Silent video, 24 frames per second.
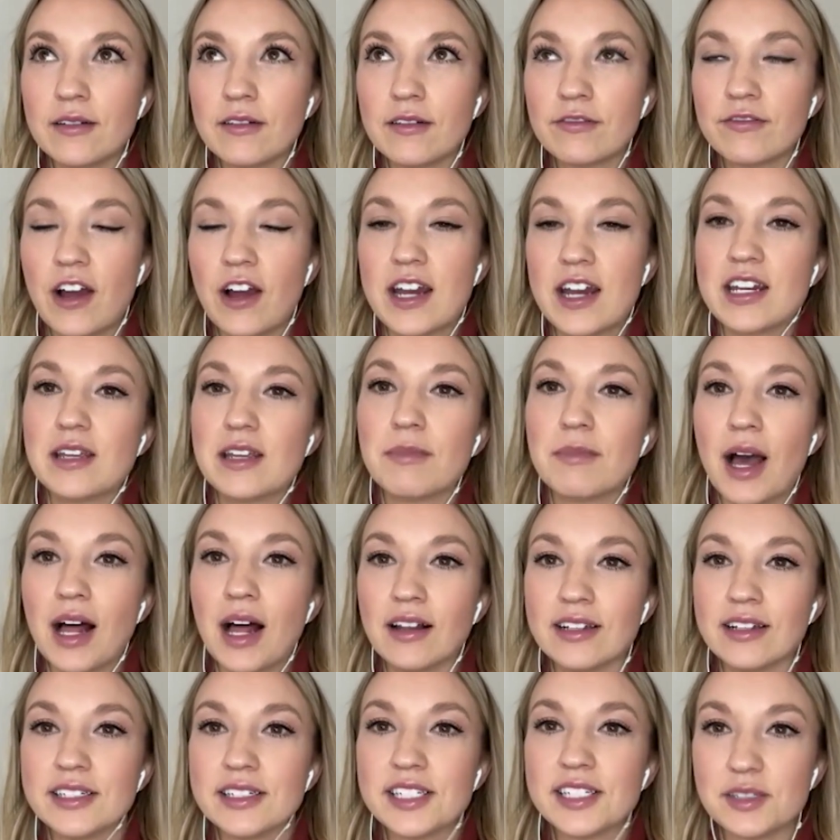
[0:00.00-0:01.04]
finding
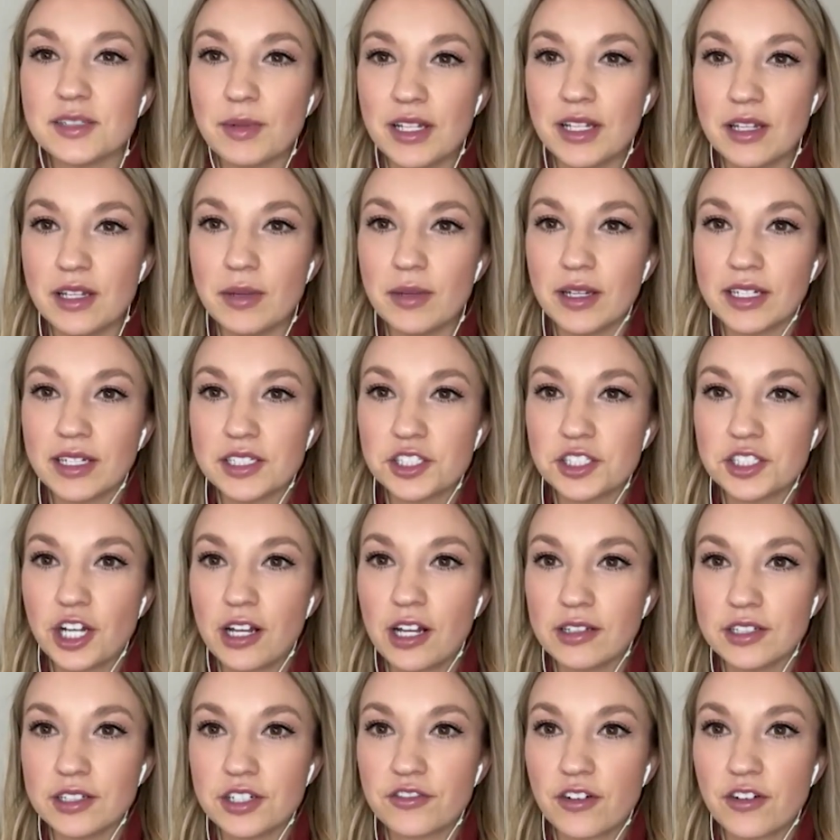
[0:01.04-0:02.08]
balance has been the biggest
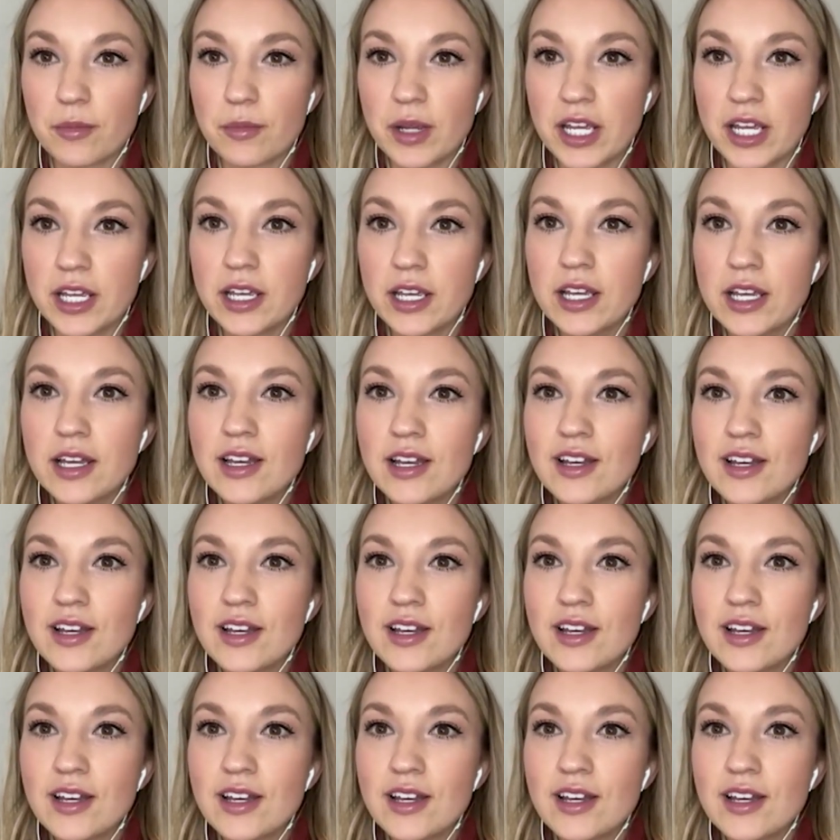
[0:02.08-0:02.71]
challenge for me.